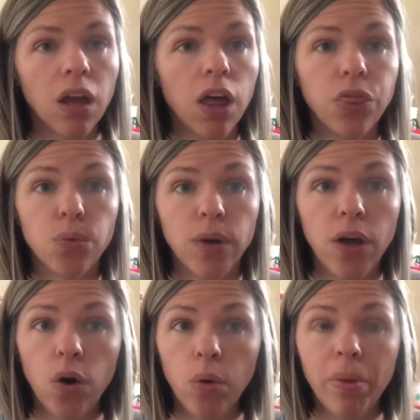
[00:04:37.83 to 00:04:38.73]
A
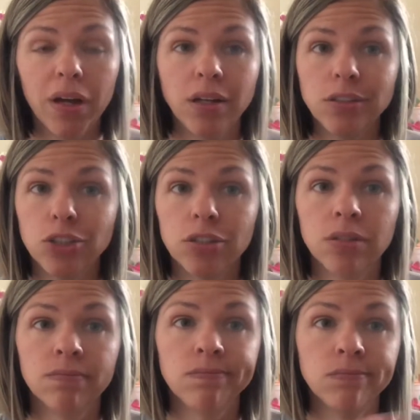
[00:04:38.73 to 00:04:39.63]
3-hole punch
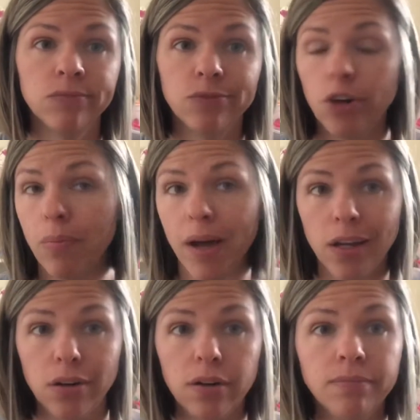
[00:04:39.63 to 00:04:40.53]
for a
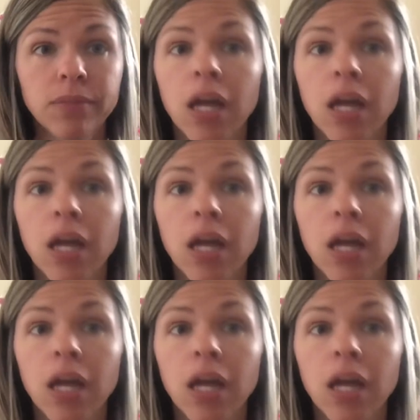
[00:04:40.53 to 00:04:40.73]
binder.